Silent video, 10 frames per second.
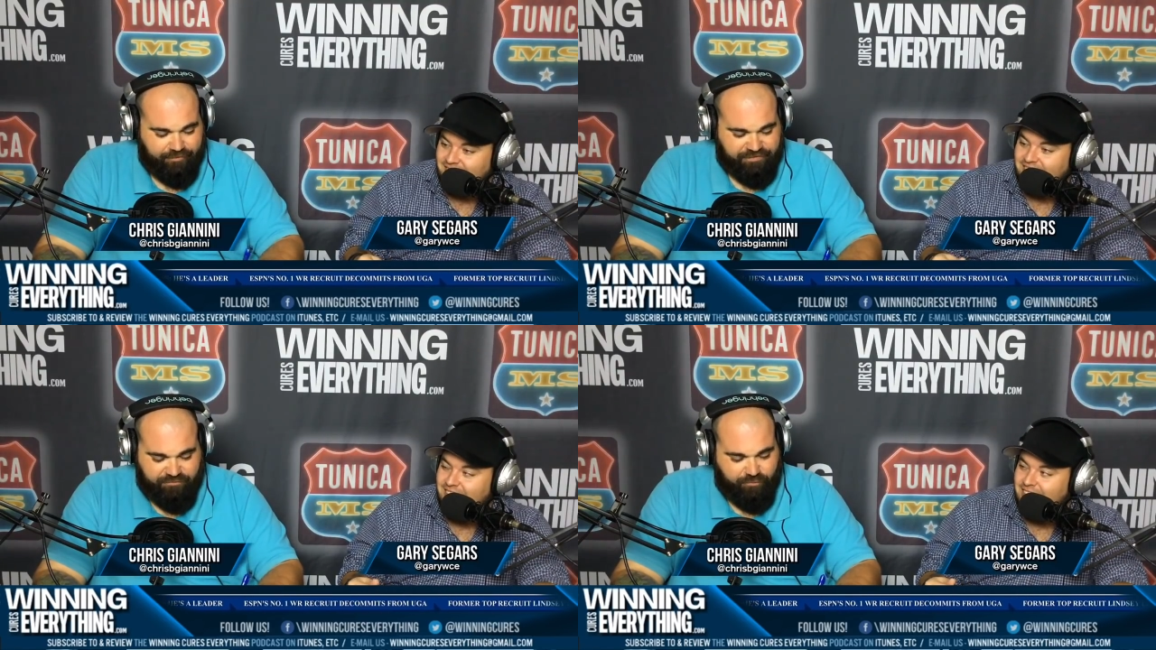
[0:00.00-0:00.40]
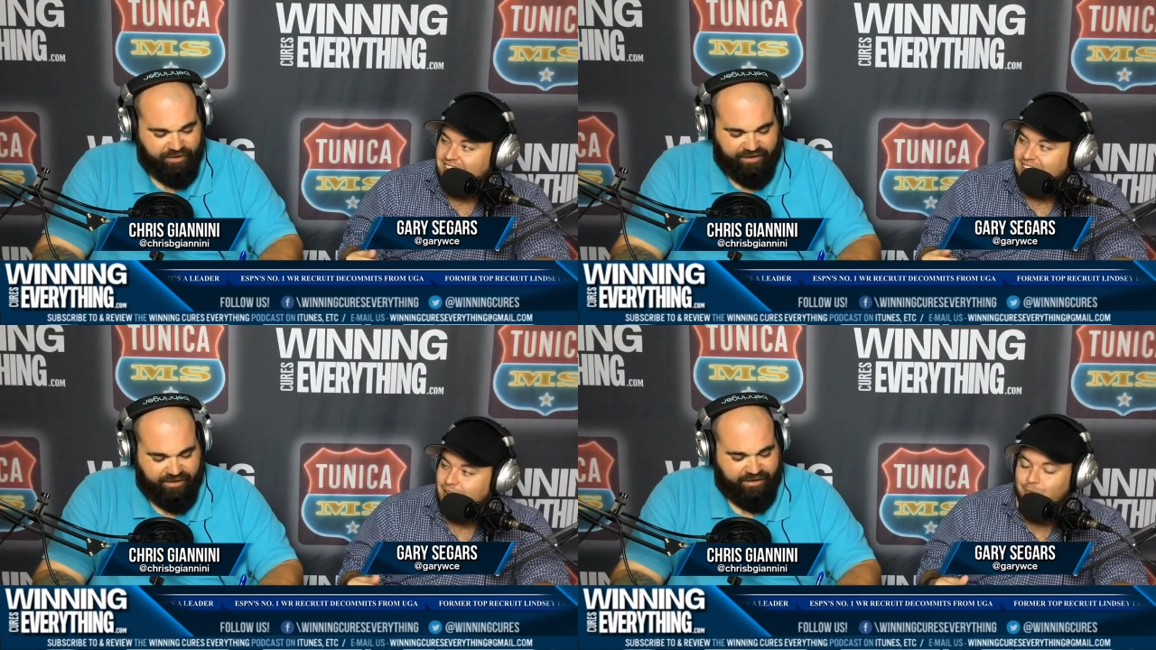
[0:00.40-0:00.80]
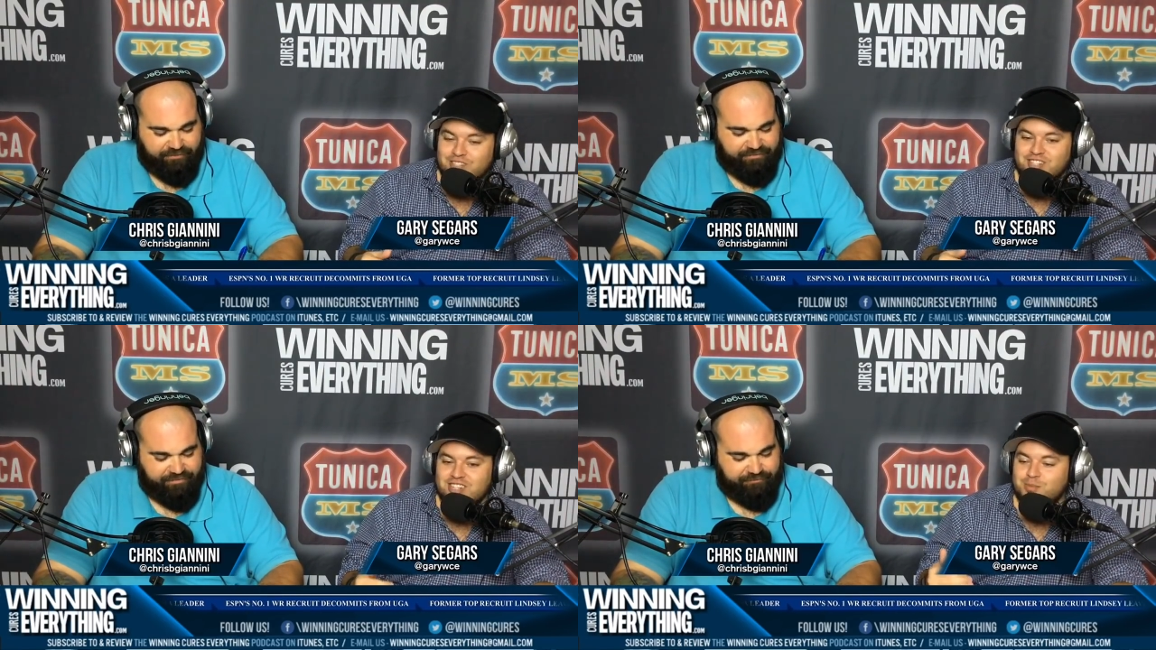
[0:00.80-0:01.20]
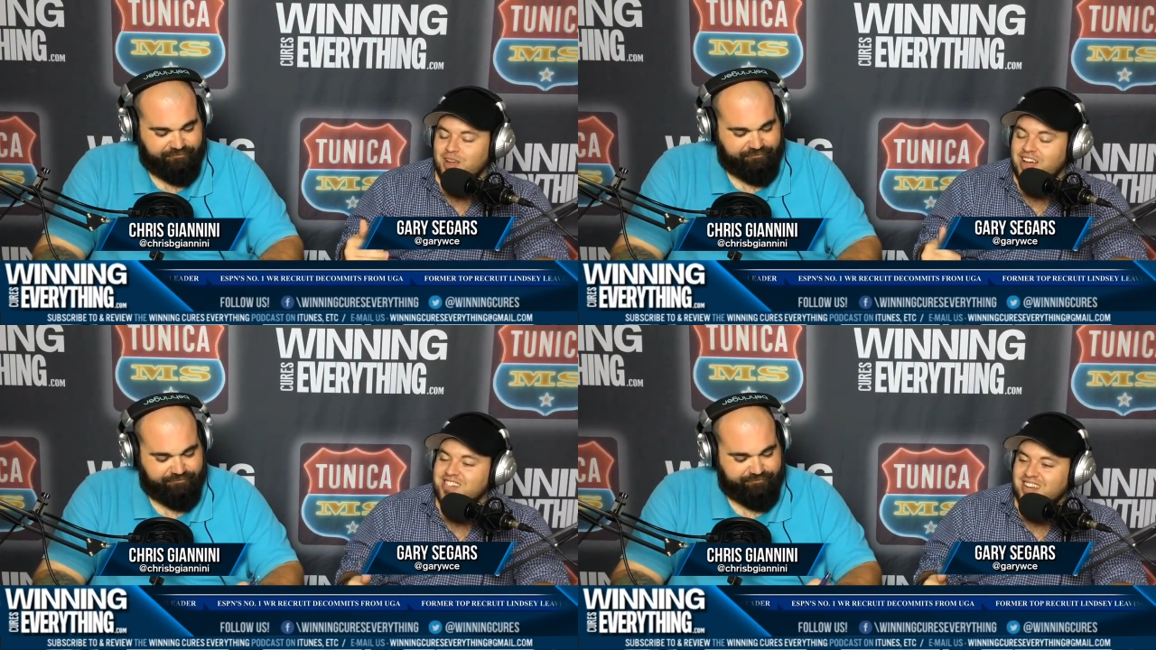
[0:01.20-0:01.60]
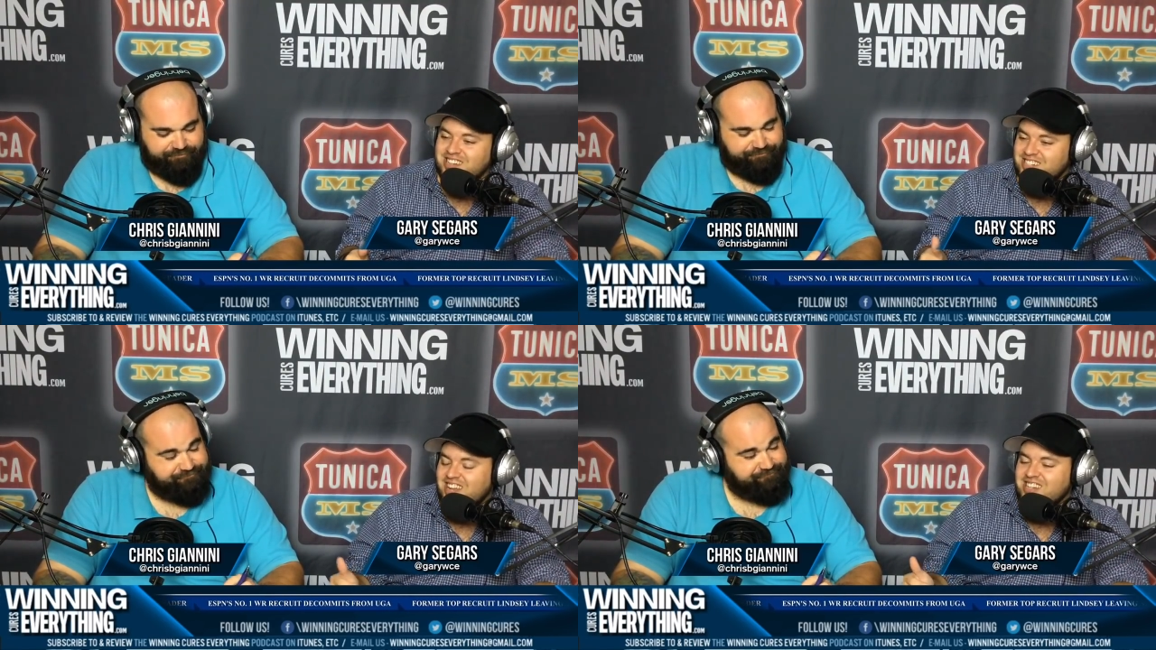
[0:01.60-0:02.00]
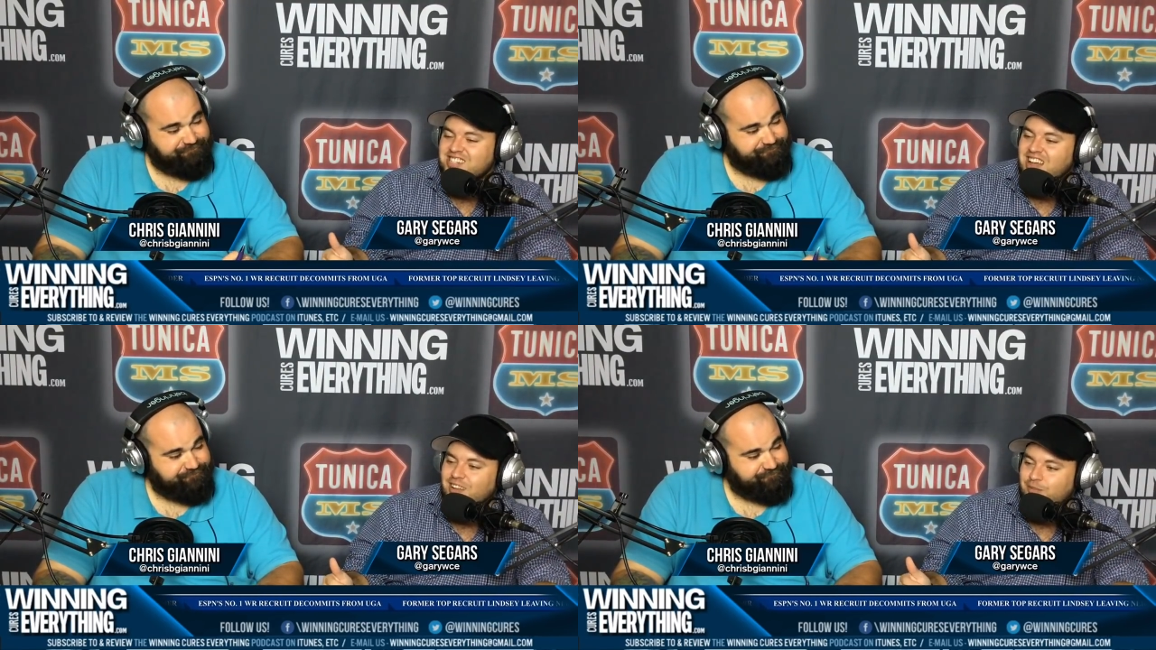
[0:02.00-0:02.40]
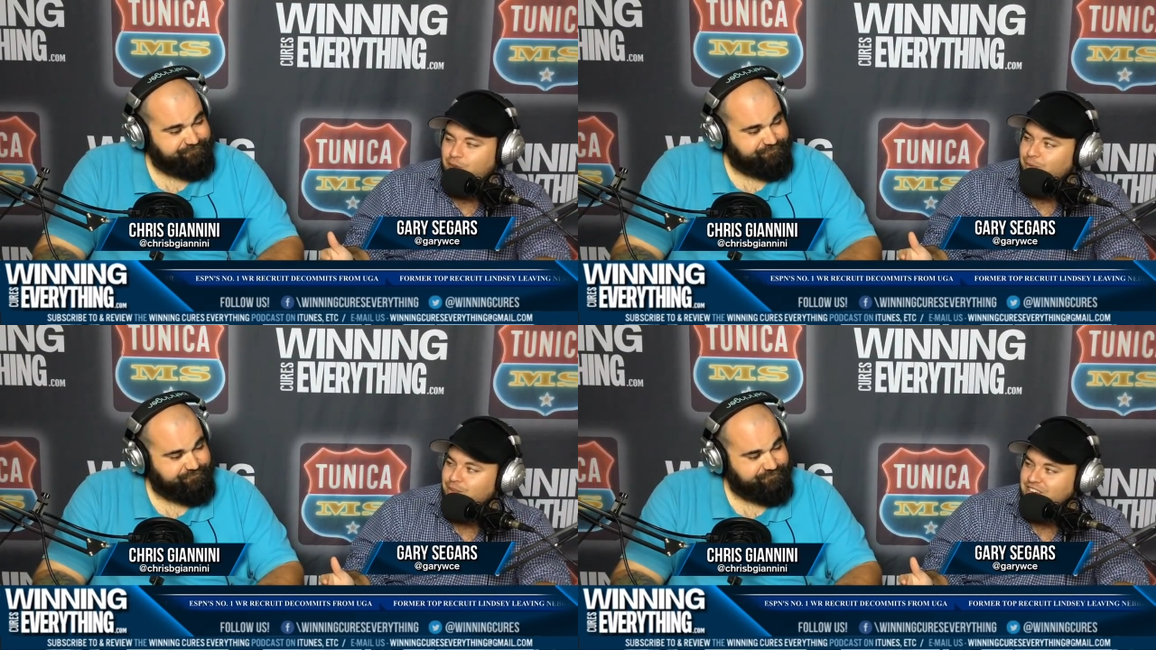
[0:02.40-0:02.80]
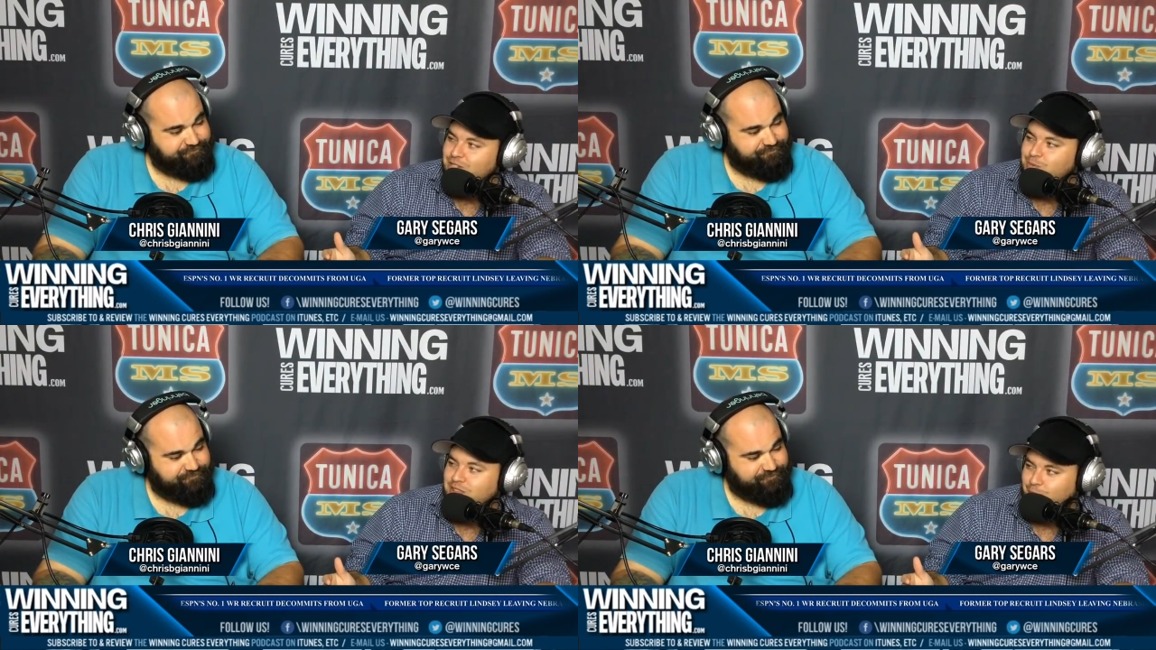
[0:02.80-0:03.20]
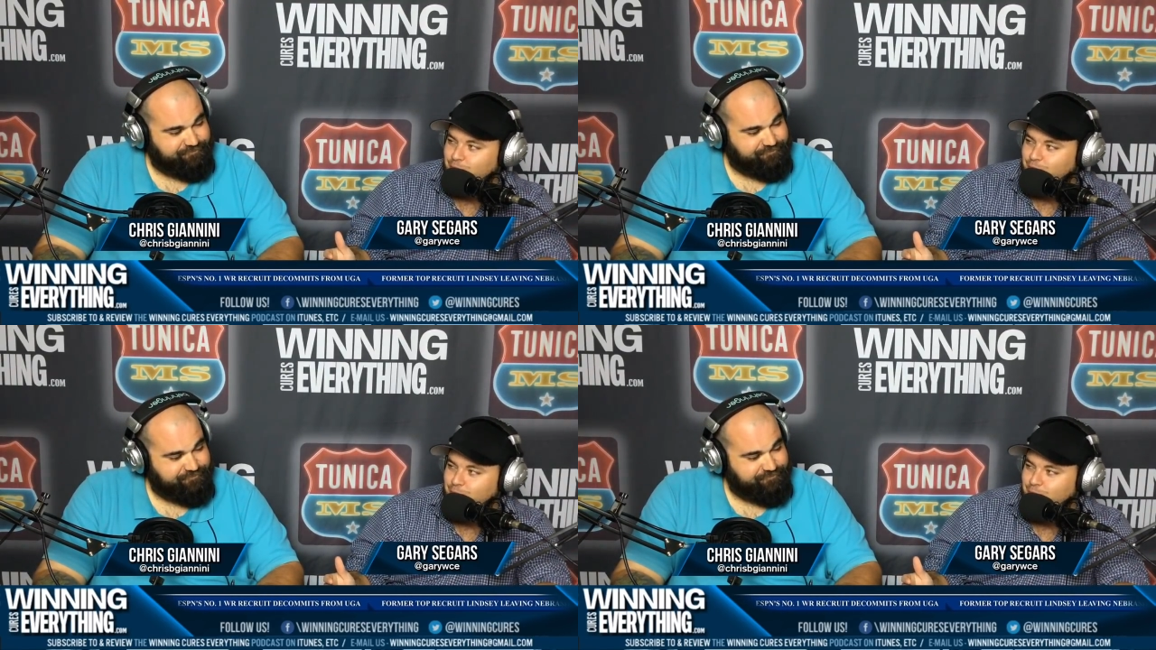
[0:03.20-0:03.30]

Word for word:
Speaker 1: They're just winning. Games. It would just as as Solid Verbal does when they